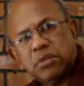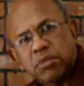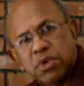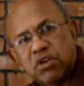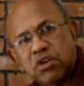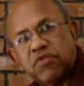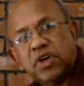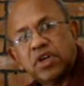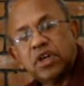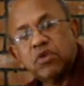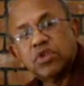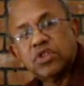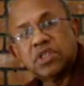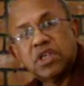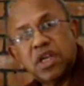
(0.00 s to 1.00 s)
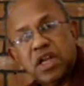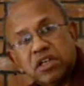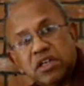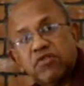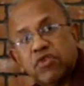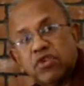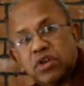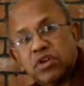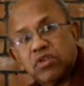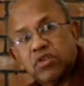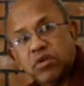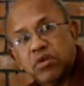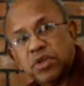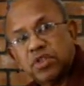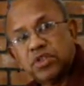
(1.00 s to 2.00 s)
As a matter of fact, I was selected for
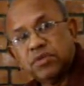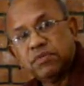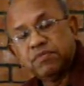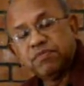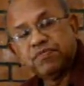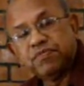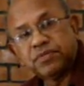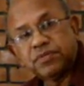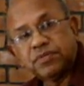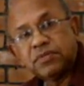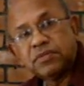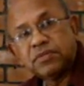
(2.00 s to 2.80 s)
economics.